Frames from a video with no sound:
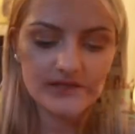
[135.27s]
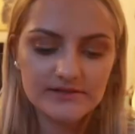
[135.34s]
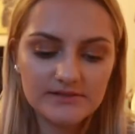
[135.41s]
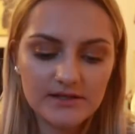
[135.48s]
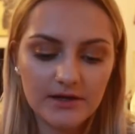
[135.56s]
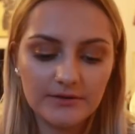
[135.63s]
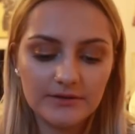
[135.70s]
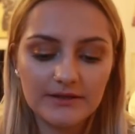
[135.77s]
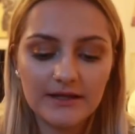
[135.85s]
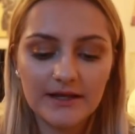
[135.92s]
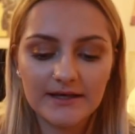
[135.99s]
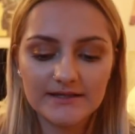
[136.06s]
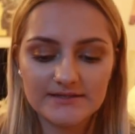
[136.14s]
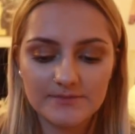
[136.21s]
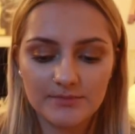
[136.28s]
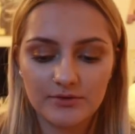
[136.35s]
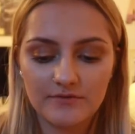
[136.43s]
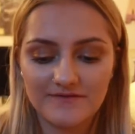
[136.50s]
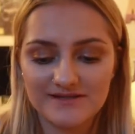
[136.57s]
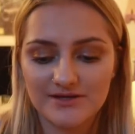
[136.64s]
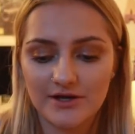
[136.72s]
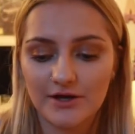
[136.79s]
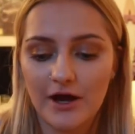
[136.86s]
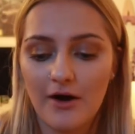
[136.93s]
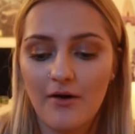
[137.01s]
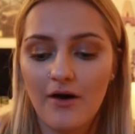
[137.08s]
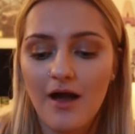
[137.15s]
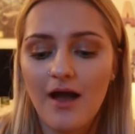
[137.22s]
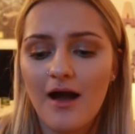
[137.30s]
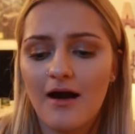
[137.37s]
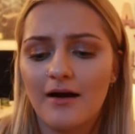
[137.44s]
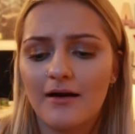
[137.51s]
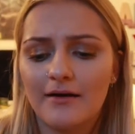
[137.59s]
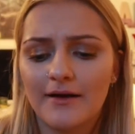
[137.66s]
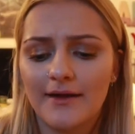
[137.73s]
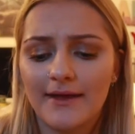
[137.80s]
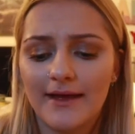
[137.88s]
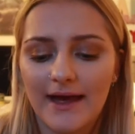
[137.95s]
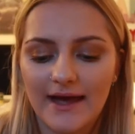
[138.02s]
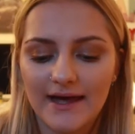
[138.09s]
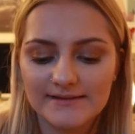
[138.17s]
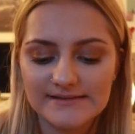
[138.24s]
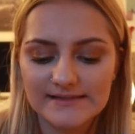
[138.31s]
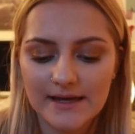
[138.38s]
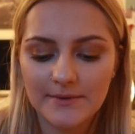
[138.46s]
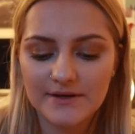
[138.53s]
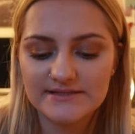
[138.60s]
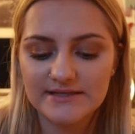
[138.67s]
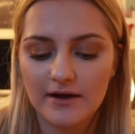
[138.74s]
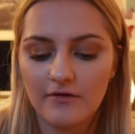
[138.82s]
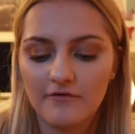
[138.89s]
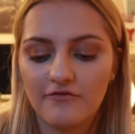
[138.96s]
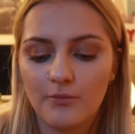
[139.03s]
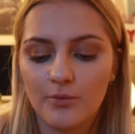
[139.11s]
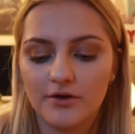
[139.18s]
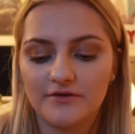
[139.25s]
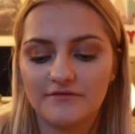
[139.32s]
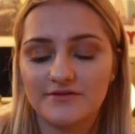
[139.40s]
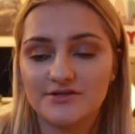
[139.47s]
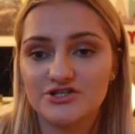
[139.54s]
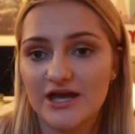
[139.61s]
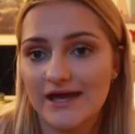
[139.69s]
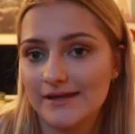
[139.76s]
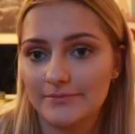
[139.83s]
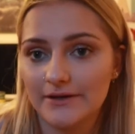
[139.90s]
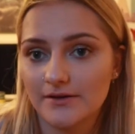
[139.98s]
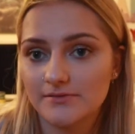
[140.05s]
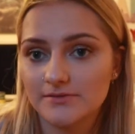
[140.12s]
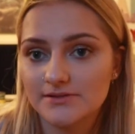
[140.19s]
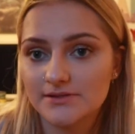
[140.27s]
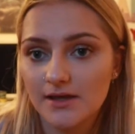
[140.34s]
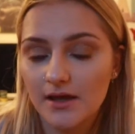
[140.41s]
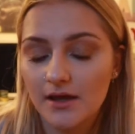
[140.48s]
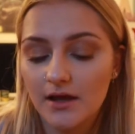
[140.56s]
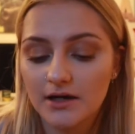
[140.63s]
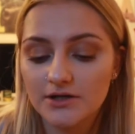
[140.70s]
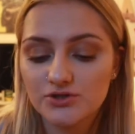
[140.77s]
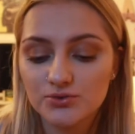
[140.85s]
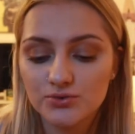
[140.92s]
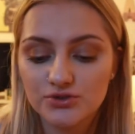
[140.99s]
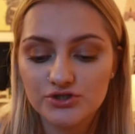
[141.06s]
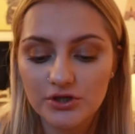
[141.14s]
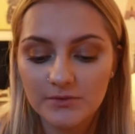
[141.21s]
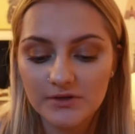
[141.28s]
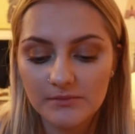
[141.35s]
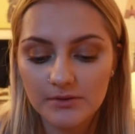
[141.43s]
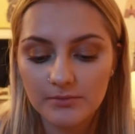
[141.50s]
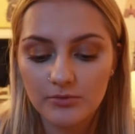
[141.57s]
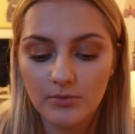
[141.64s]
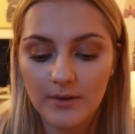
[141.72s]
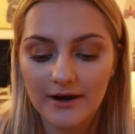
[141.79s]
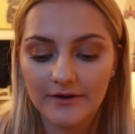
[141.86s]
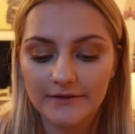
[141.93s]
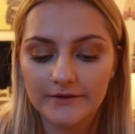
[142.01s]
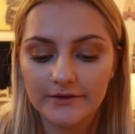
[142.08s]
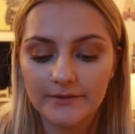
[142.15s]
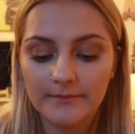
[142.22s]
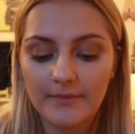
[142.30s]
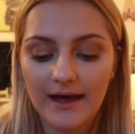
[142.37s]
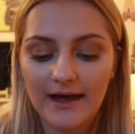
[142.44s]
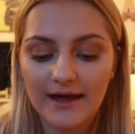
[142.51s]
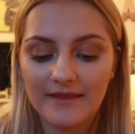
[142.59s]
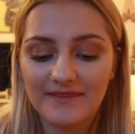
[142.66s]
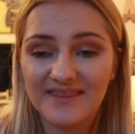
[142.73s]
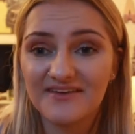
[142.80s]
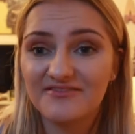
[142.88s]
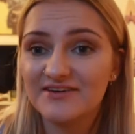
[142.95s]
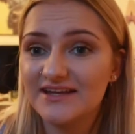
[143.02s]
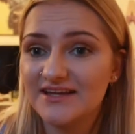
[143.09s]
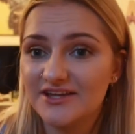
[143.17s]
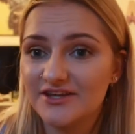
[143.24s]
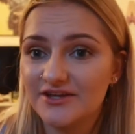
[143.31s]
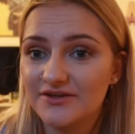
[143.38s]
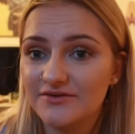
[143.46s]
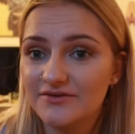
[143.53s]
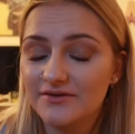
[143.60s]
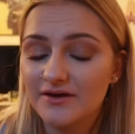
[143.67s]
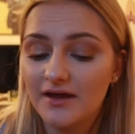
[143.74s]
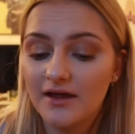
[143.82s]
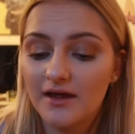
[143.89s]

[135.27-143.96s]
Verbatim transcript: So like a typical Visco girl, I had to get myself one of the chain belts. I saw so many people wearing them and they're really cute,